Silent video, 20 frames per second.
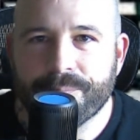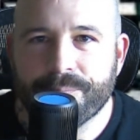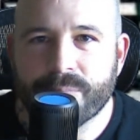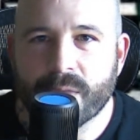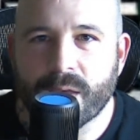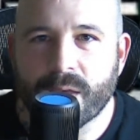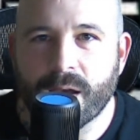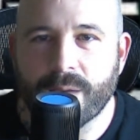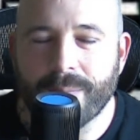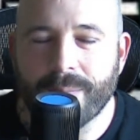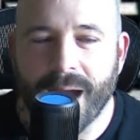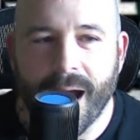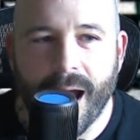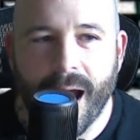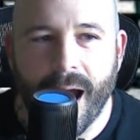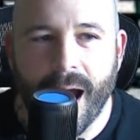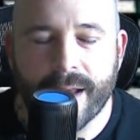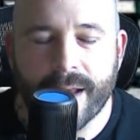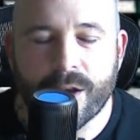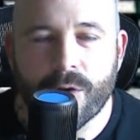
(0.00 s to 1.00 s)

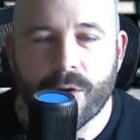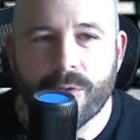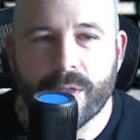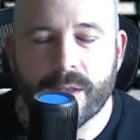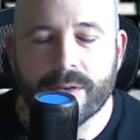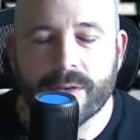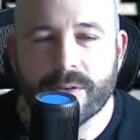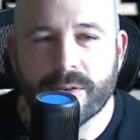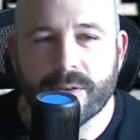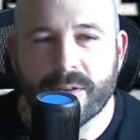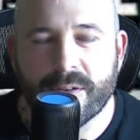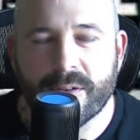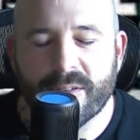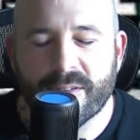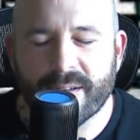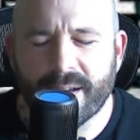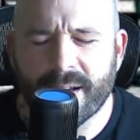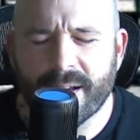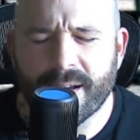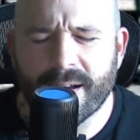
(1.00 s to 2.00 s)
I know that
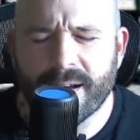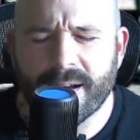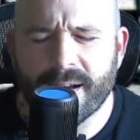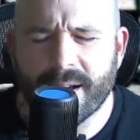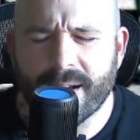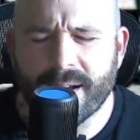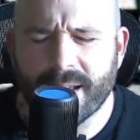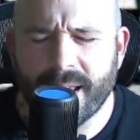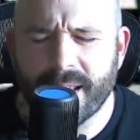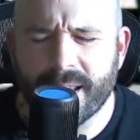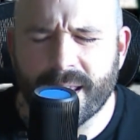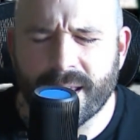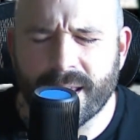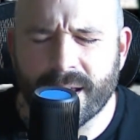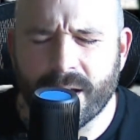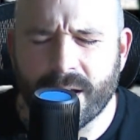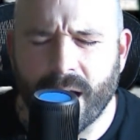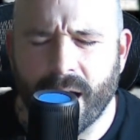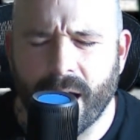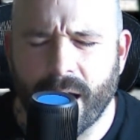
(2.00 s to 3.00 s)

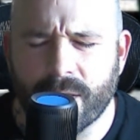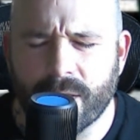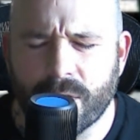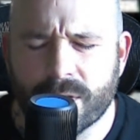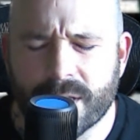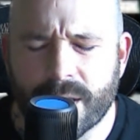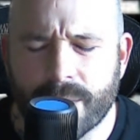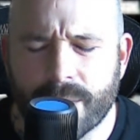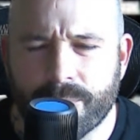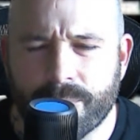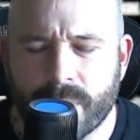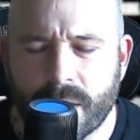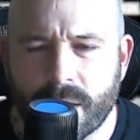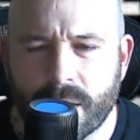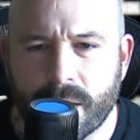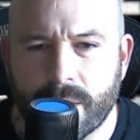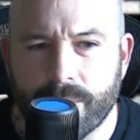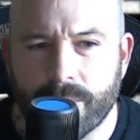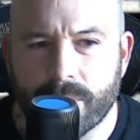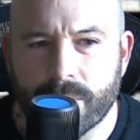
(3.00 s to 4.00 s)
I looked up
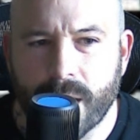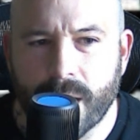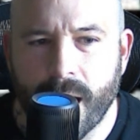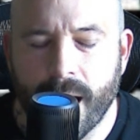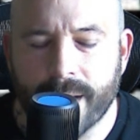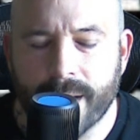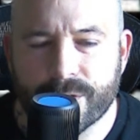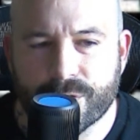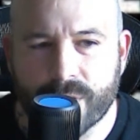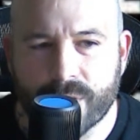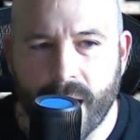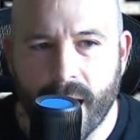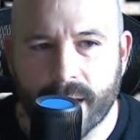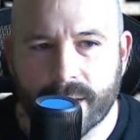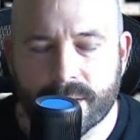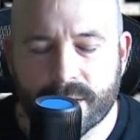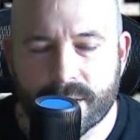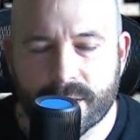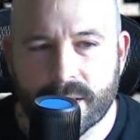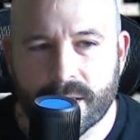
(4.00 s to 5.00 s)

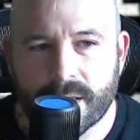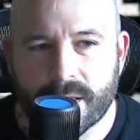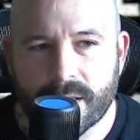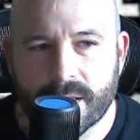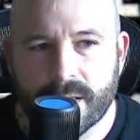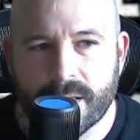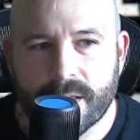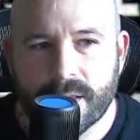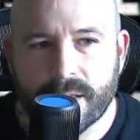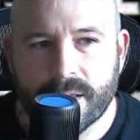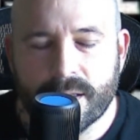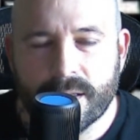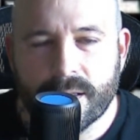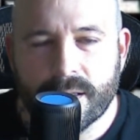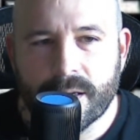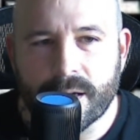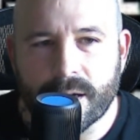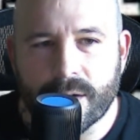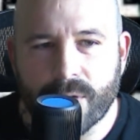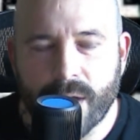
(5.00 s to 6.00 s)
contracts
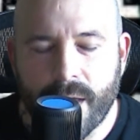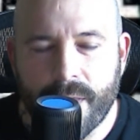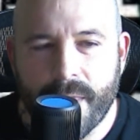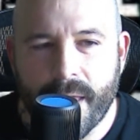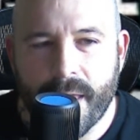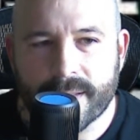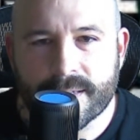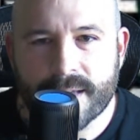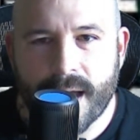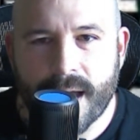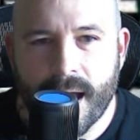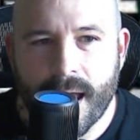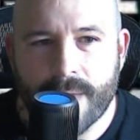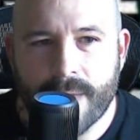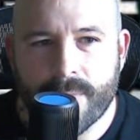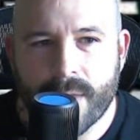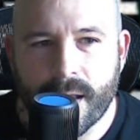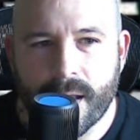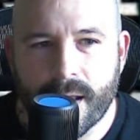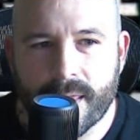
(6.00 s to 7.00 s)
around that time,
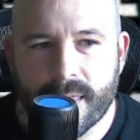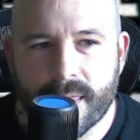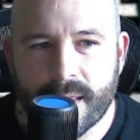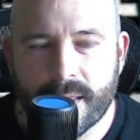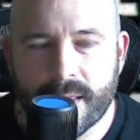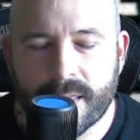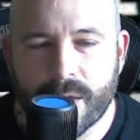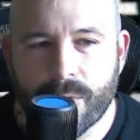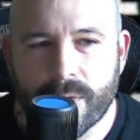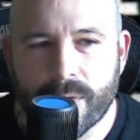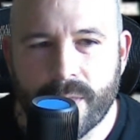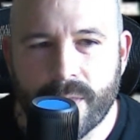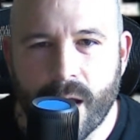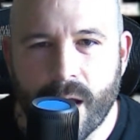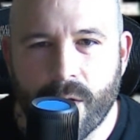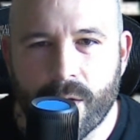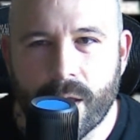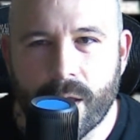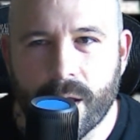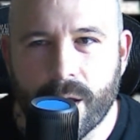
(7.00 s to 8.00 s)
and I think they were in the
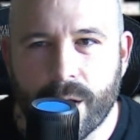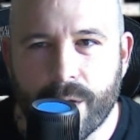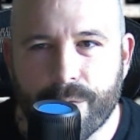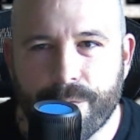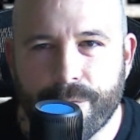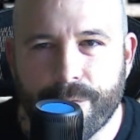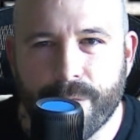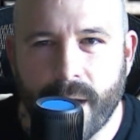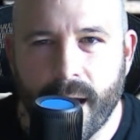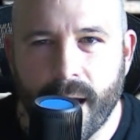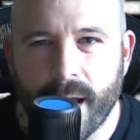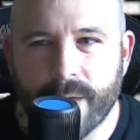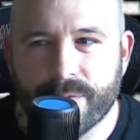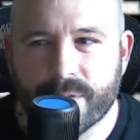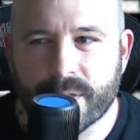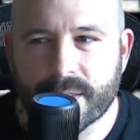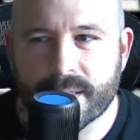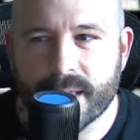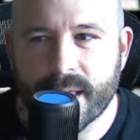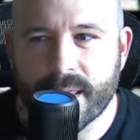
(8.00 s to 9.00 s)
area of $5,000
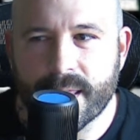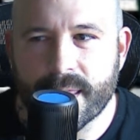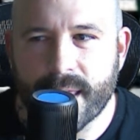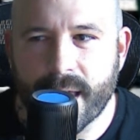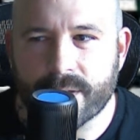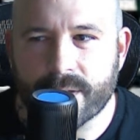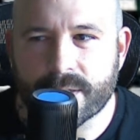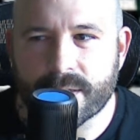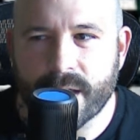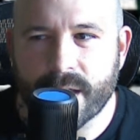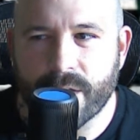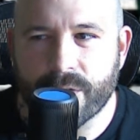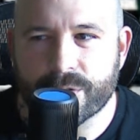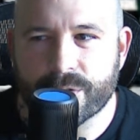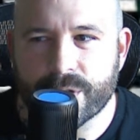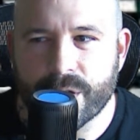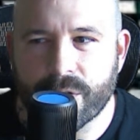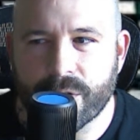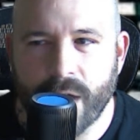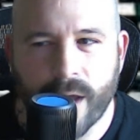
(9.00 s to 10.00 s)
to $10,000 a
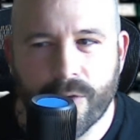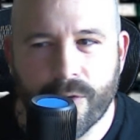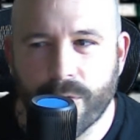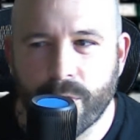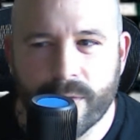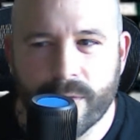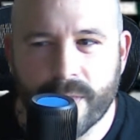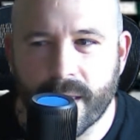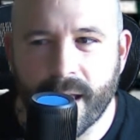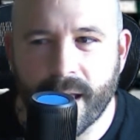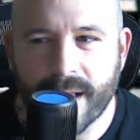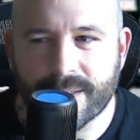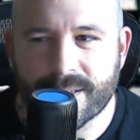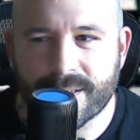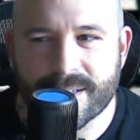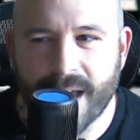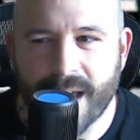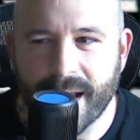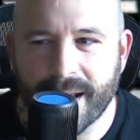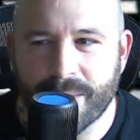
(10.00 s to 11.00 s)
year. I don't think they got
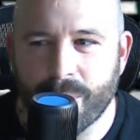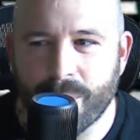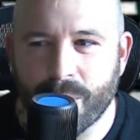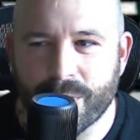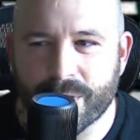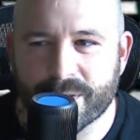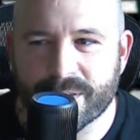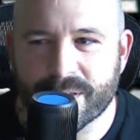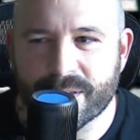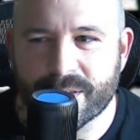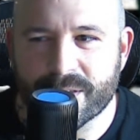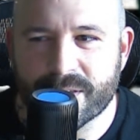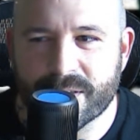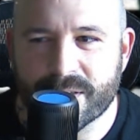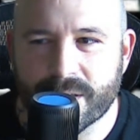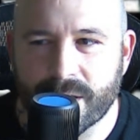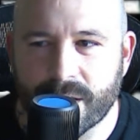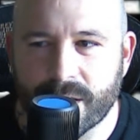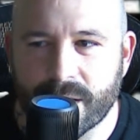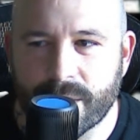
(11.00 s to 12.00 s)
signing bonuses
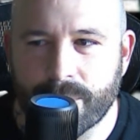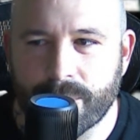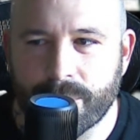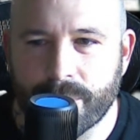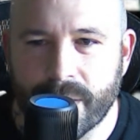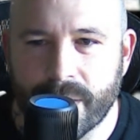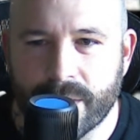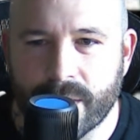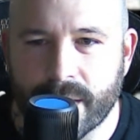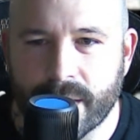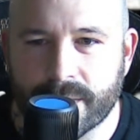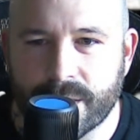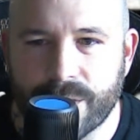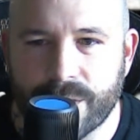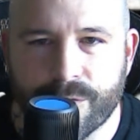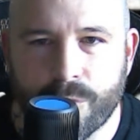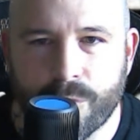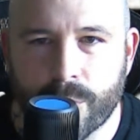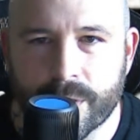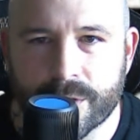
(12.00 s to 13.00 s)
in
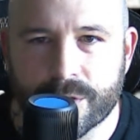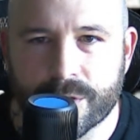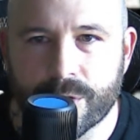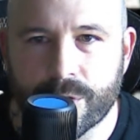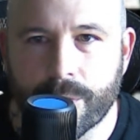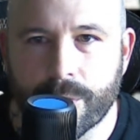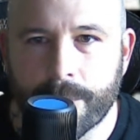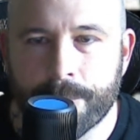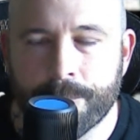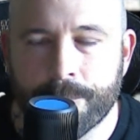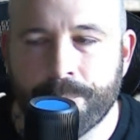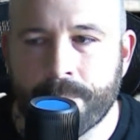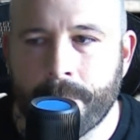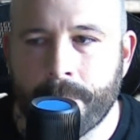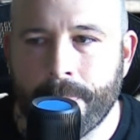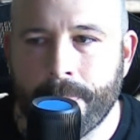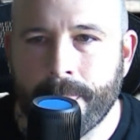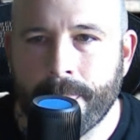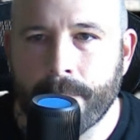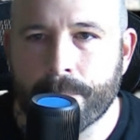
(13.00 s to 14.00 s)
1942,
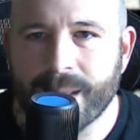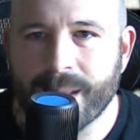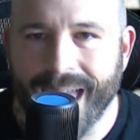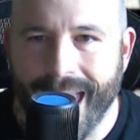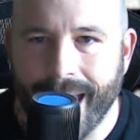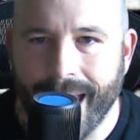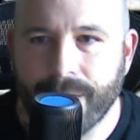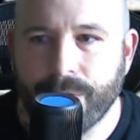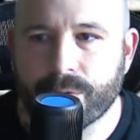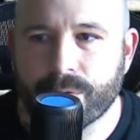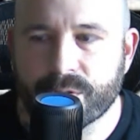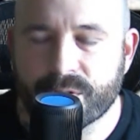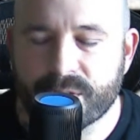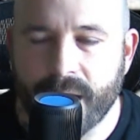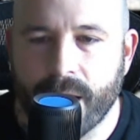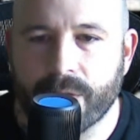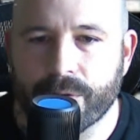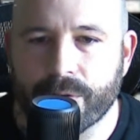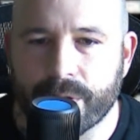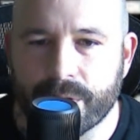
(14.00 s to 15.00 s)
but annual
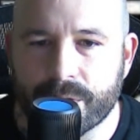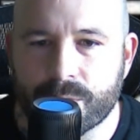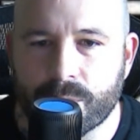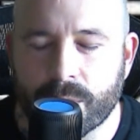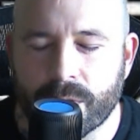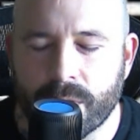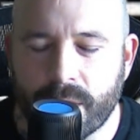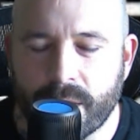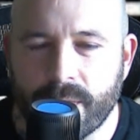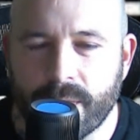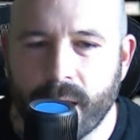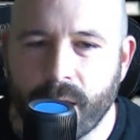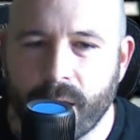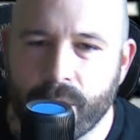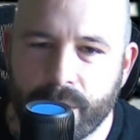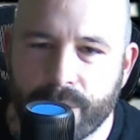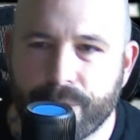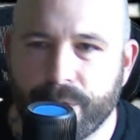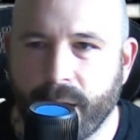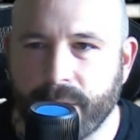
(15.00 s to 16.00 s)
salaries were in the
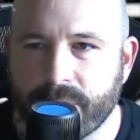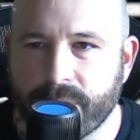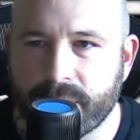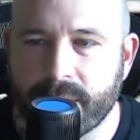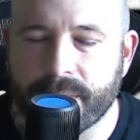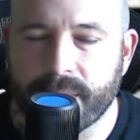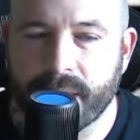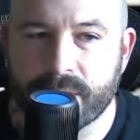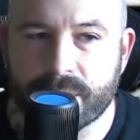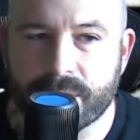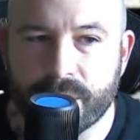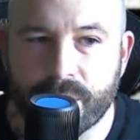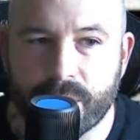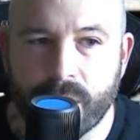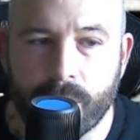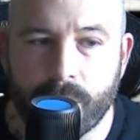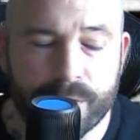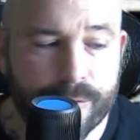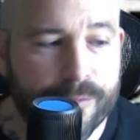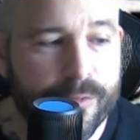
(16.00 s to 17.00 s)
area of $5,000 to $10,000 a year. Now
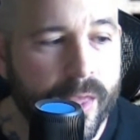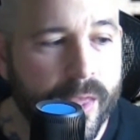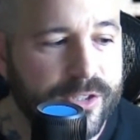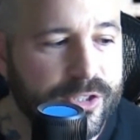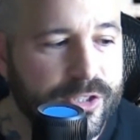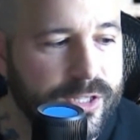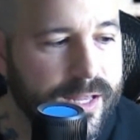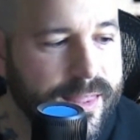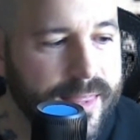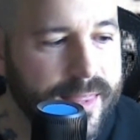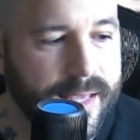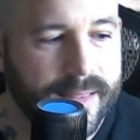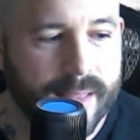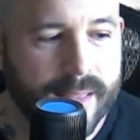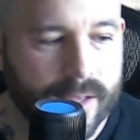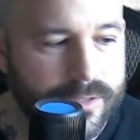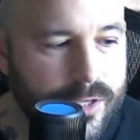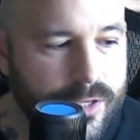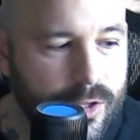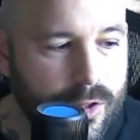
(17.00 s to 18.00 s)
with inflation, I think
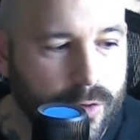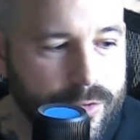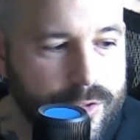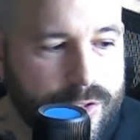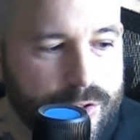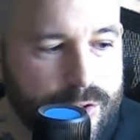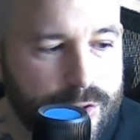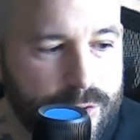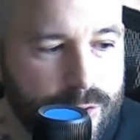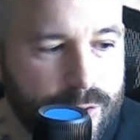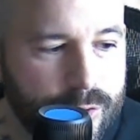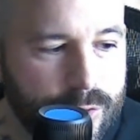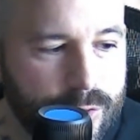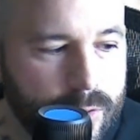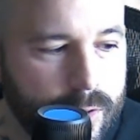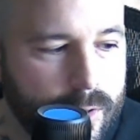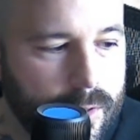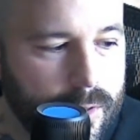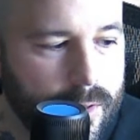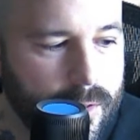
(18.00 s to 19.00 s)
that's close to
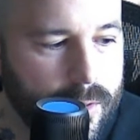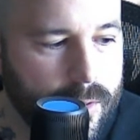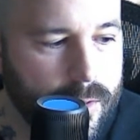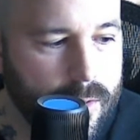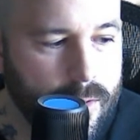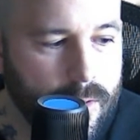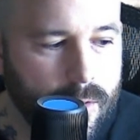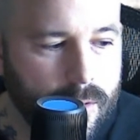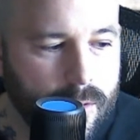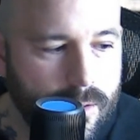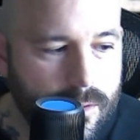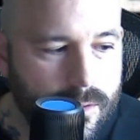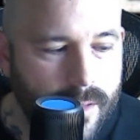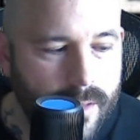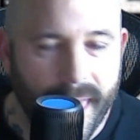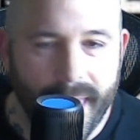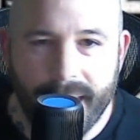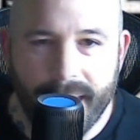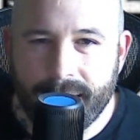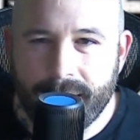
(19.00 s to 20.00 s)

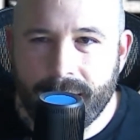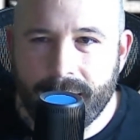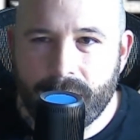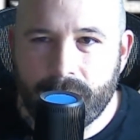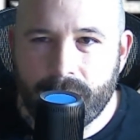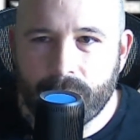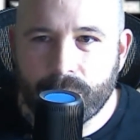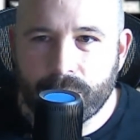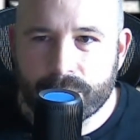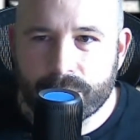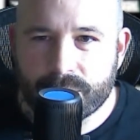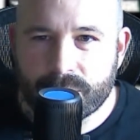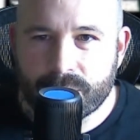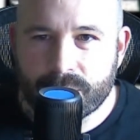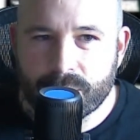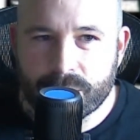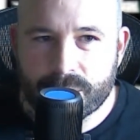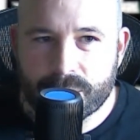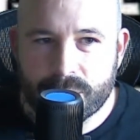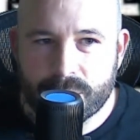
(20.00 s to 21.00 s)
80 or
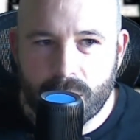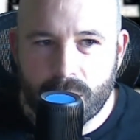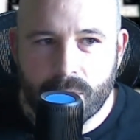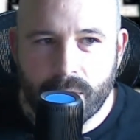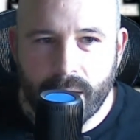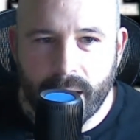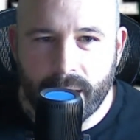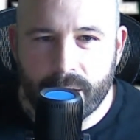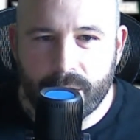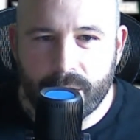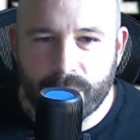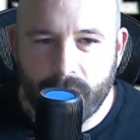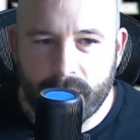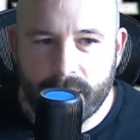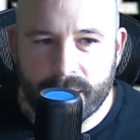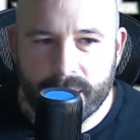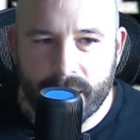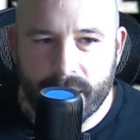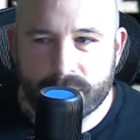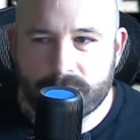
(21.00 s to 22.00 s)
so, 80 or
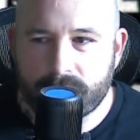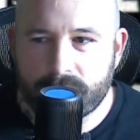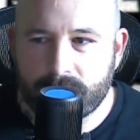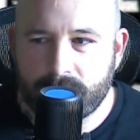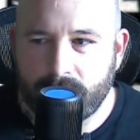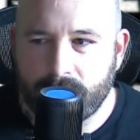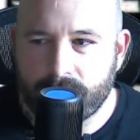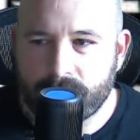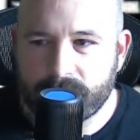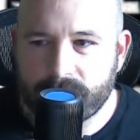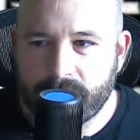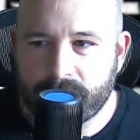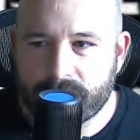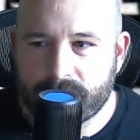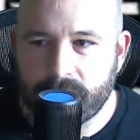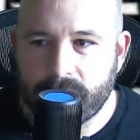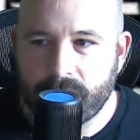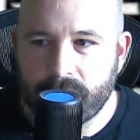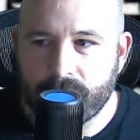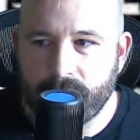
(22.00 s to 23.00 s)
90,000, 100,000
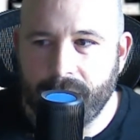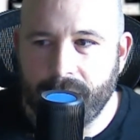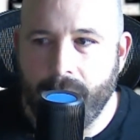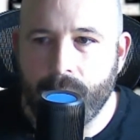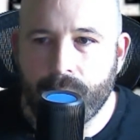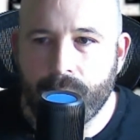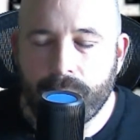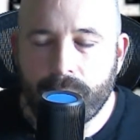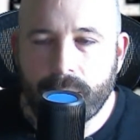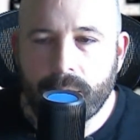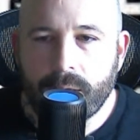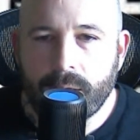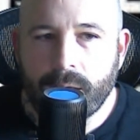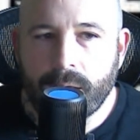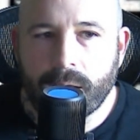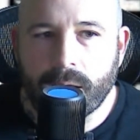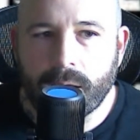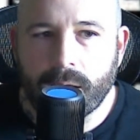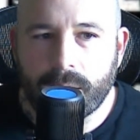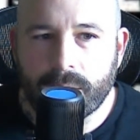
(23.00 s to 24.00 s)
a year now,
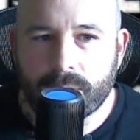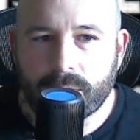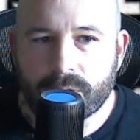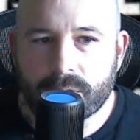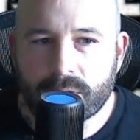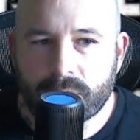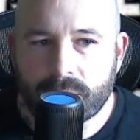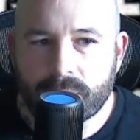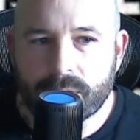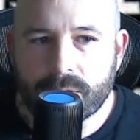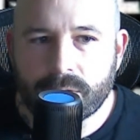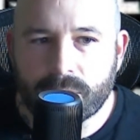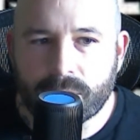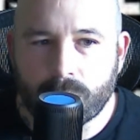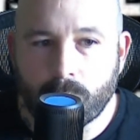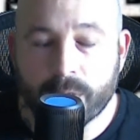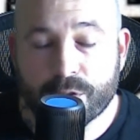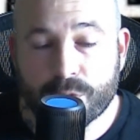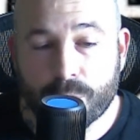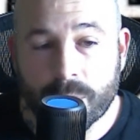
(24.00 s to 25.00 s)

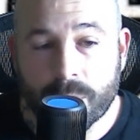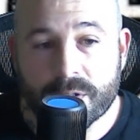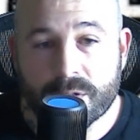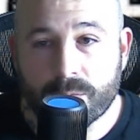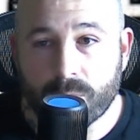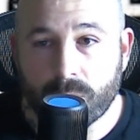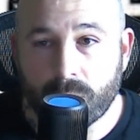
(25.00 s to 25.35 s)
which was